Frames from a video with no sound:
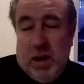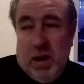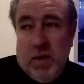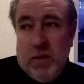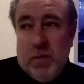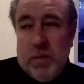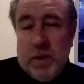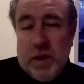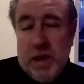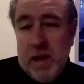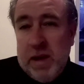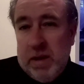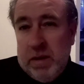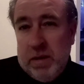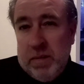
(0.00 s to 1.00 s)

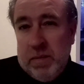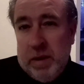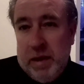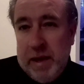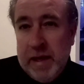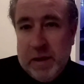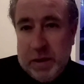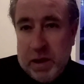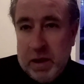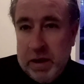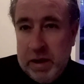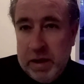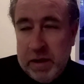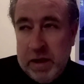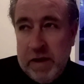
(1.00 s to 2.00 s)
100%, but that's the
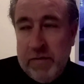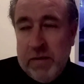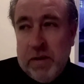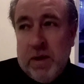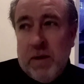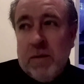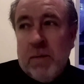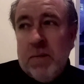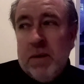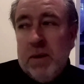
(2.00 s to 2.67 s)
client's lifestyle.